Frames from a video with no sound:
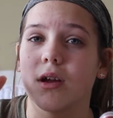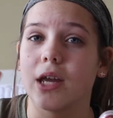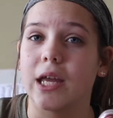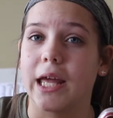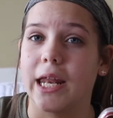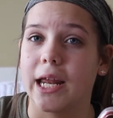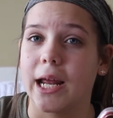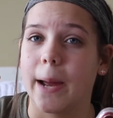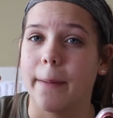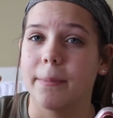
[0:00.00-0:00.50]

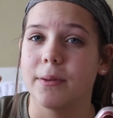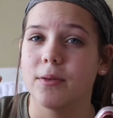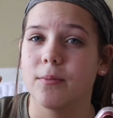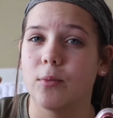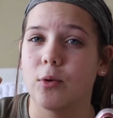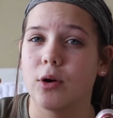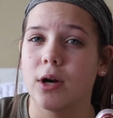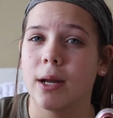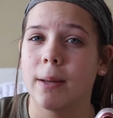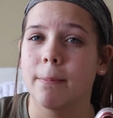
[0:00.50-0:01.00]
getting up in the
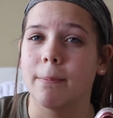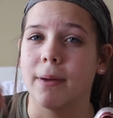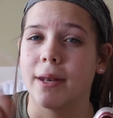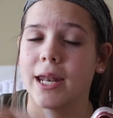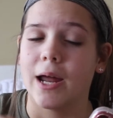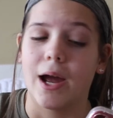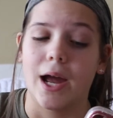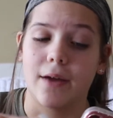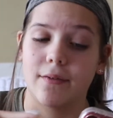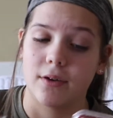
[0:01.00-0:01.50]
morning, but
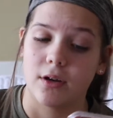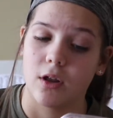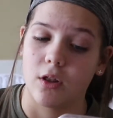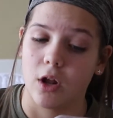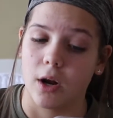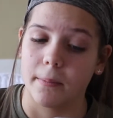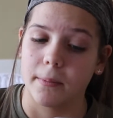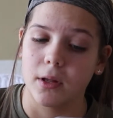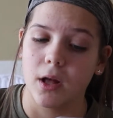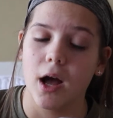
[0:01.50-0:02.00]
now I have an
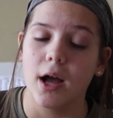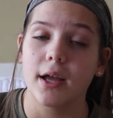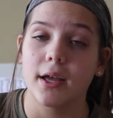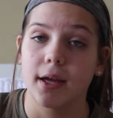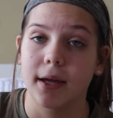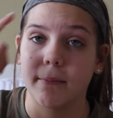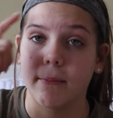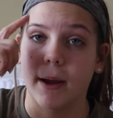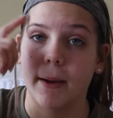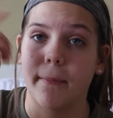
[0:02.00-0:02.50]
alarm clock,
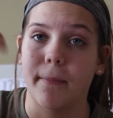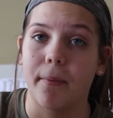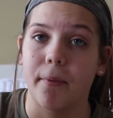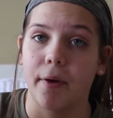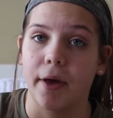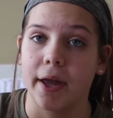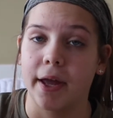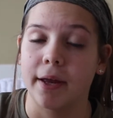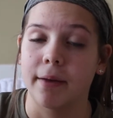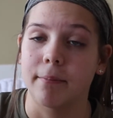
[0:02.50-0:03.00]
and my
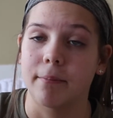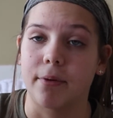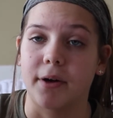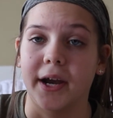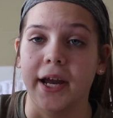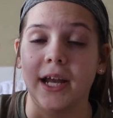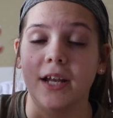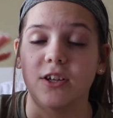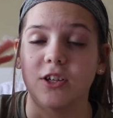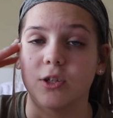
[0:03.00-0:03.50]

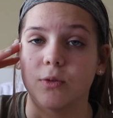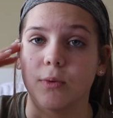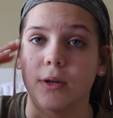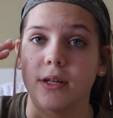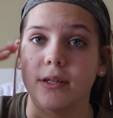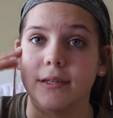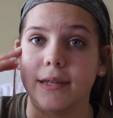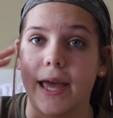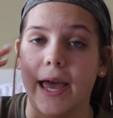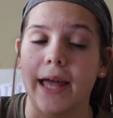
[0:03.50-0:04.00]
brain just
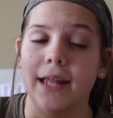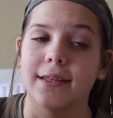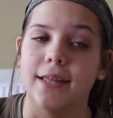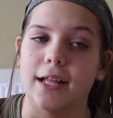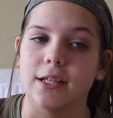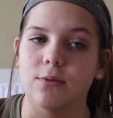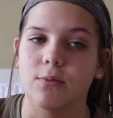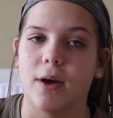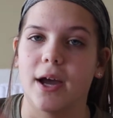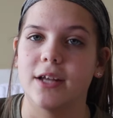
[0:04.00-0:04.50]
went dead.
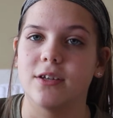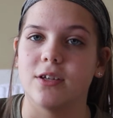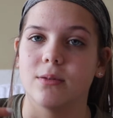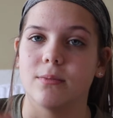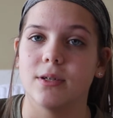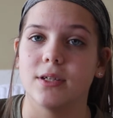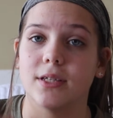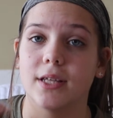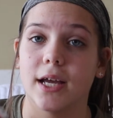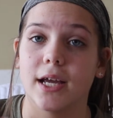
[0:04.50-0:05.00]
That's why it took
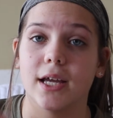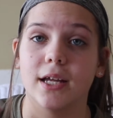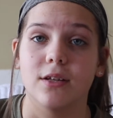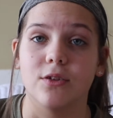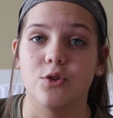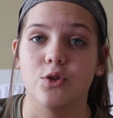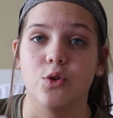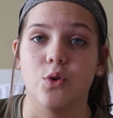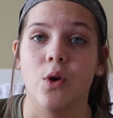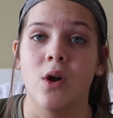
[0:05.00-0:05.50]
me a second
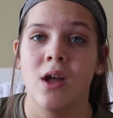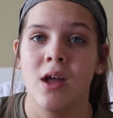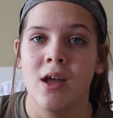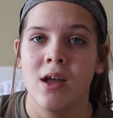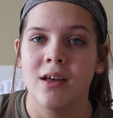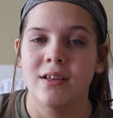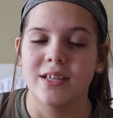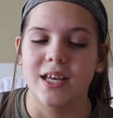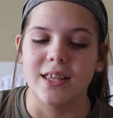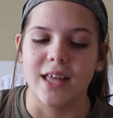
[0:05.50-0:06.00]
to
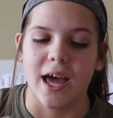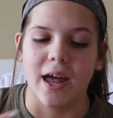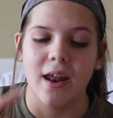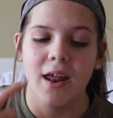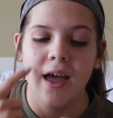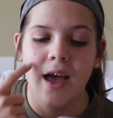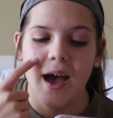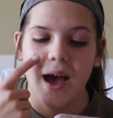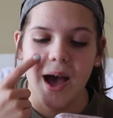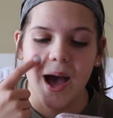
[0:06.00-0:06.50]
say that.
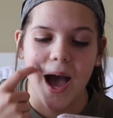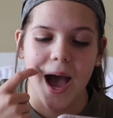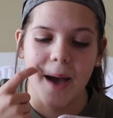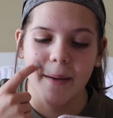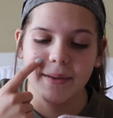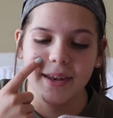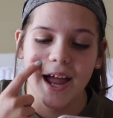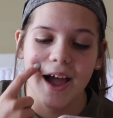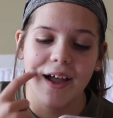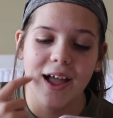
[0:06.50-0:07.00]

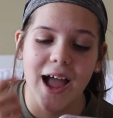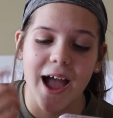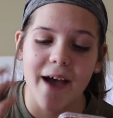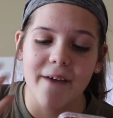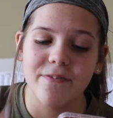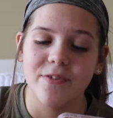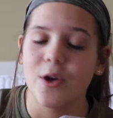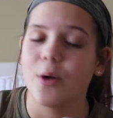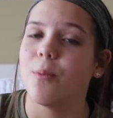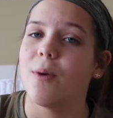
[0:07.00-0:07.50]
Now I
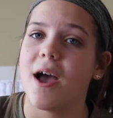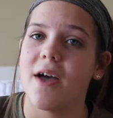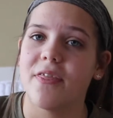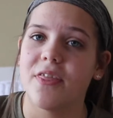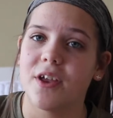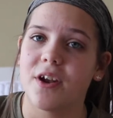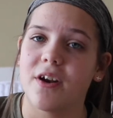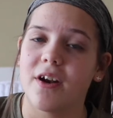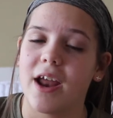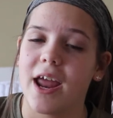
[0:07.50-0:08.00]
have the
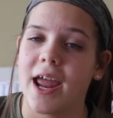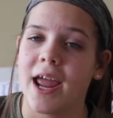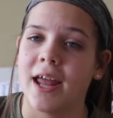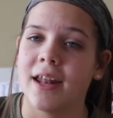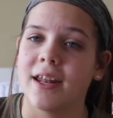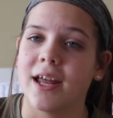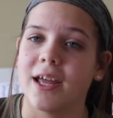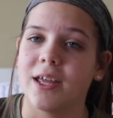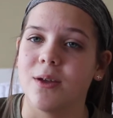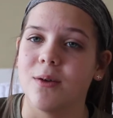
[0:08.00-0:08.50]
weather,
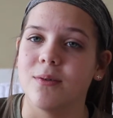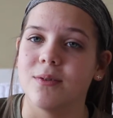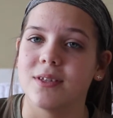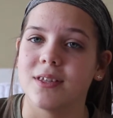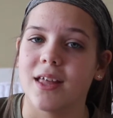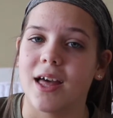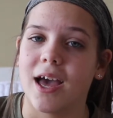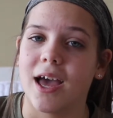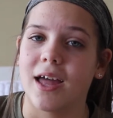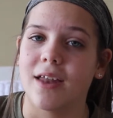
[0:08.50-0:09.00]
and I use
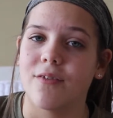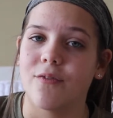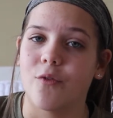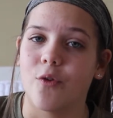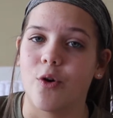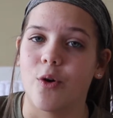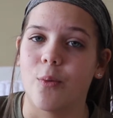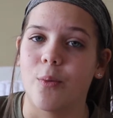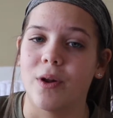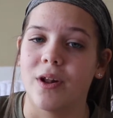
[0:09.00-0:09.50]
that
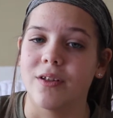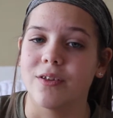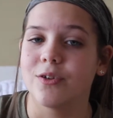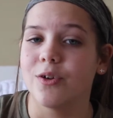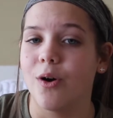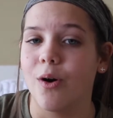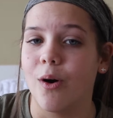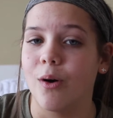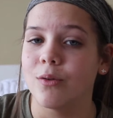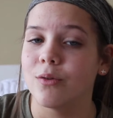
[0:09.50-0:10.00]
for when it's
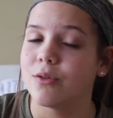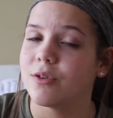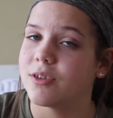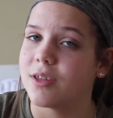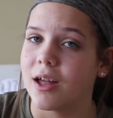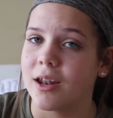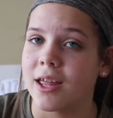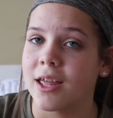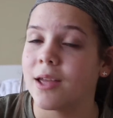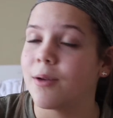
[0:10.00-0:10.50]
cold,
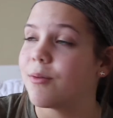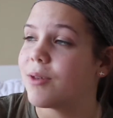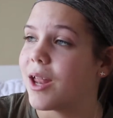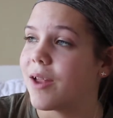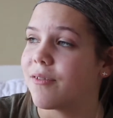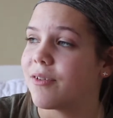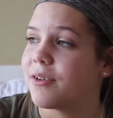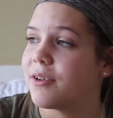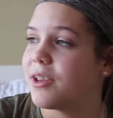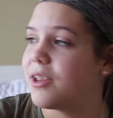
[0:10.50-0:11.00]
sunny,
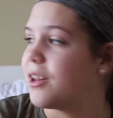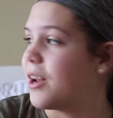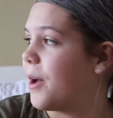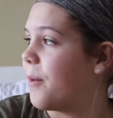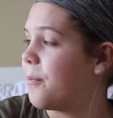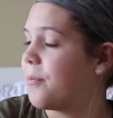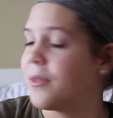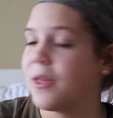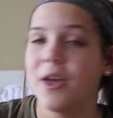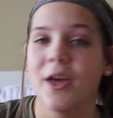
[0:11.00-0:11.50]
whatever,
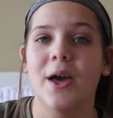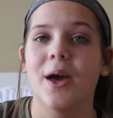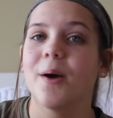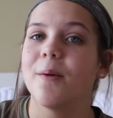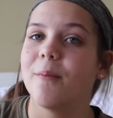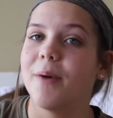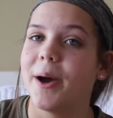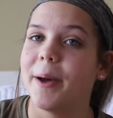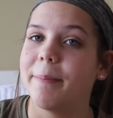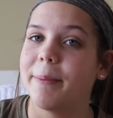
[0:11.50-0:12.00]

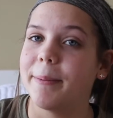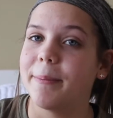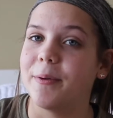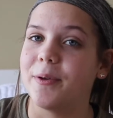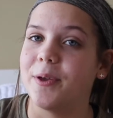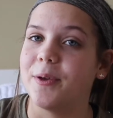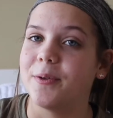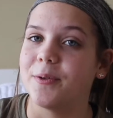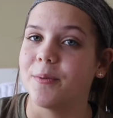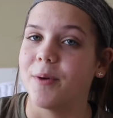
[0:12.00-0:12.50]
what people
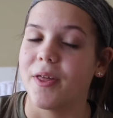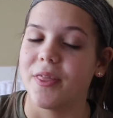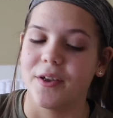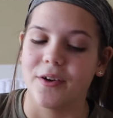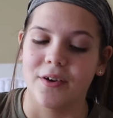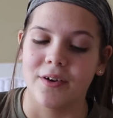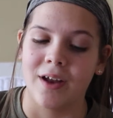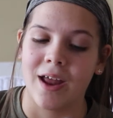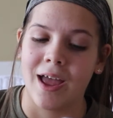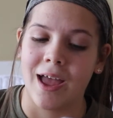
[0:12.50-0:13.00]
use
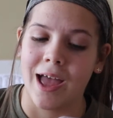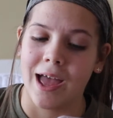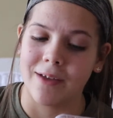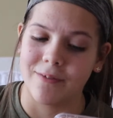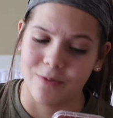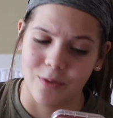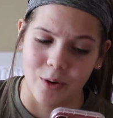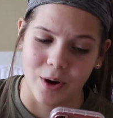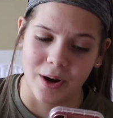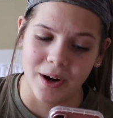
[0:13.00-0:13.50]
weather
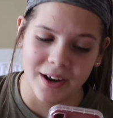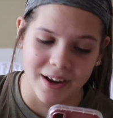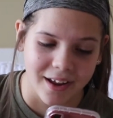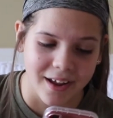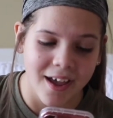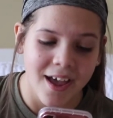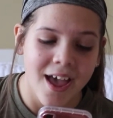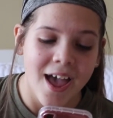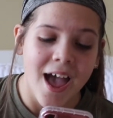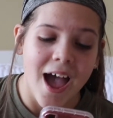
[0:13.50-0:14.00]
for.
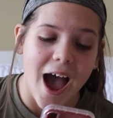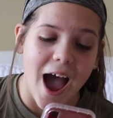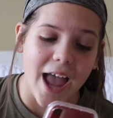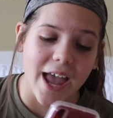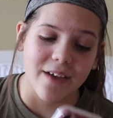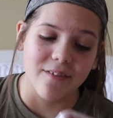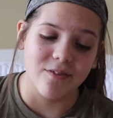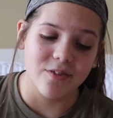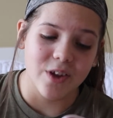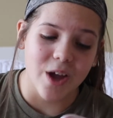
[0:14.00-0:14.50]
I
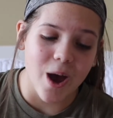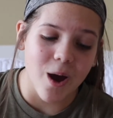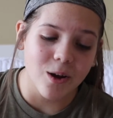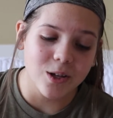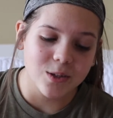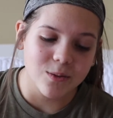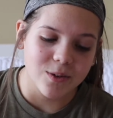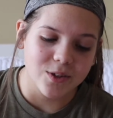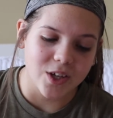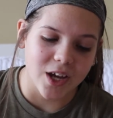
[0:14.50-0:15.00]
have
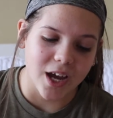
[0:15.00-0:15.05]
notes, which